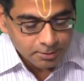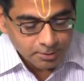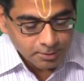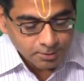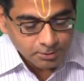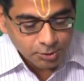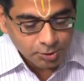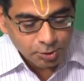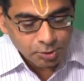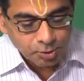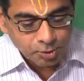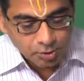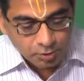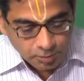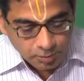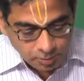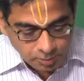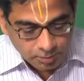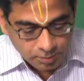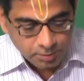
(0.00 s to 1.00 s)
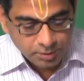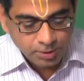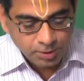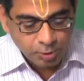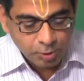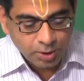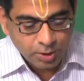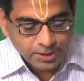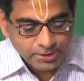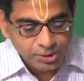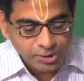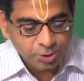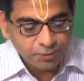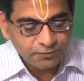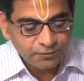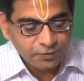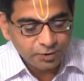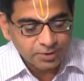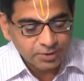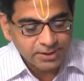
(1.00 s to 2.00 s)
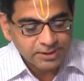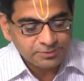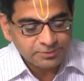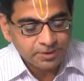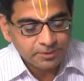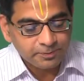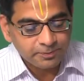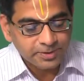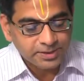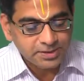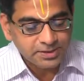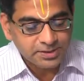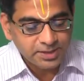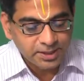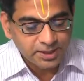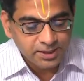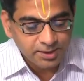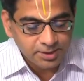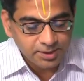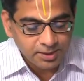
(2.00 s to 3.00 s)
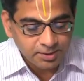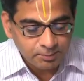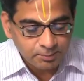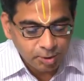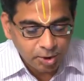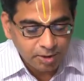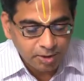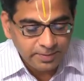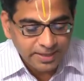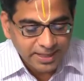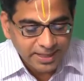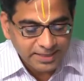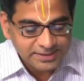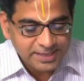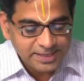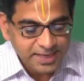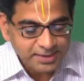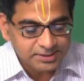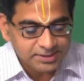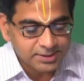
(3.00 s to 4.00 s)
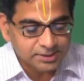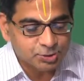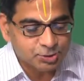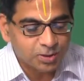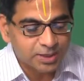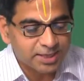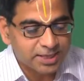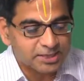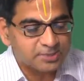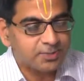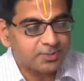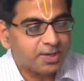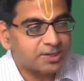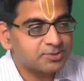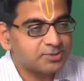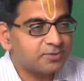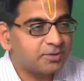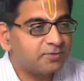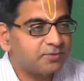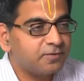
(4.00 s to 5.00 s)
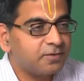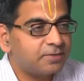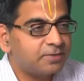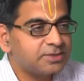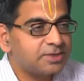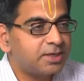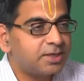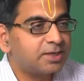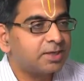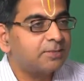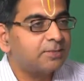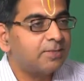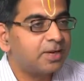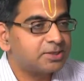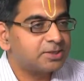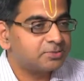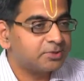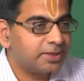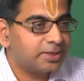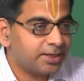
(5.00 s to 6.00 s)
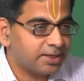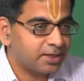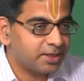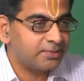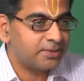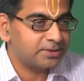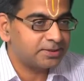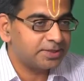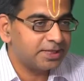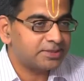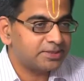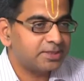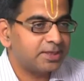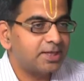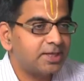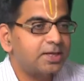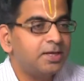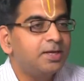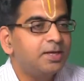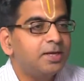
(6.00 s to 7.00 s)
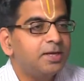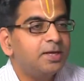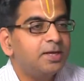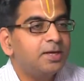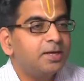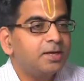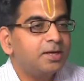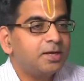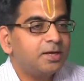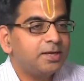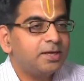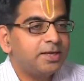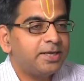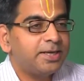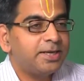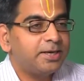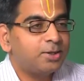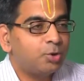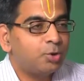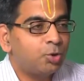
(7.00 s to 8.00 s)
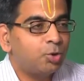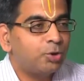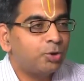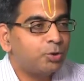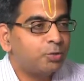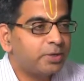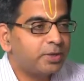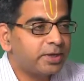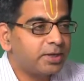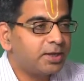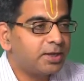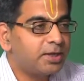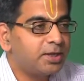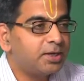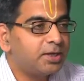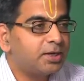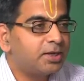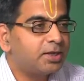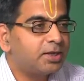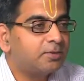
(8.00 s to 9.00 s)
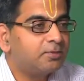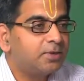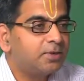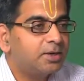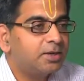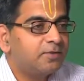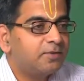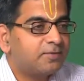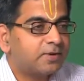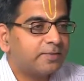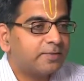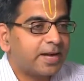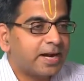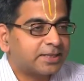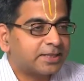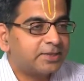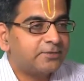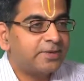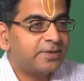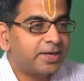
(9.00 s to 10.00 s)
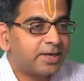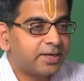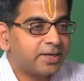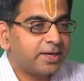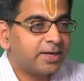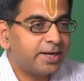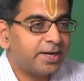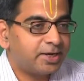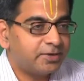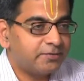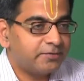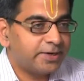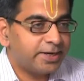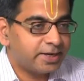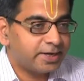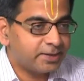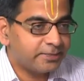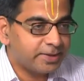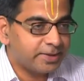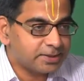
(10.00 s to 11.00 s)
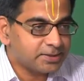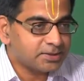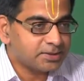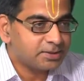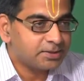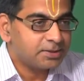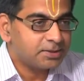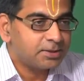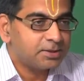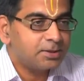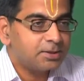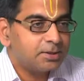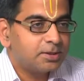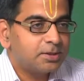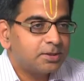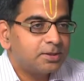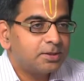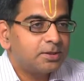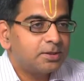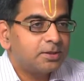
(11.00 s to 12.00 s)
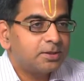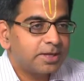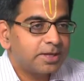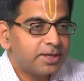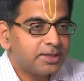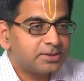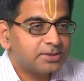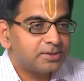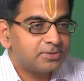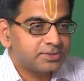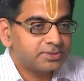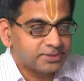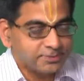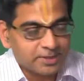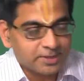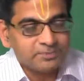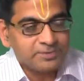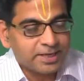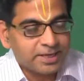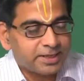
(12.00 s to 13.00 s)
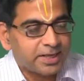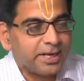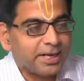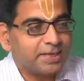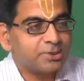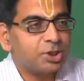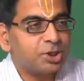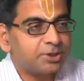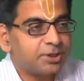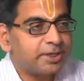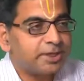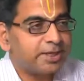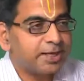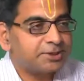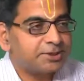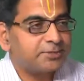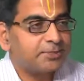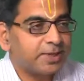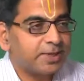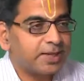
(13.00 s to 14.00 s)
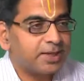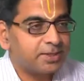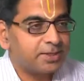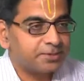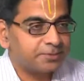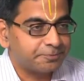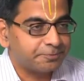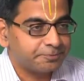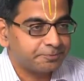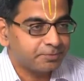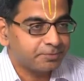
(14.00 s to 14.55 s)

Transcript: So, you assume for this purpose that Bob has access to Ali's password from a central password database. Let us say he can go and query from an Active Directory kind of a database, right. So, some centralized authentication mechanism.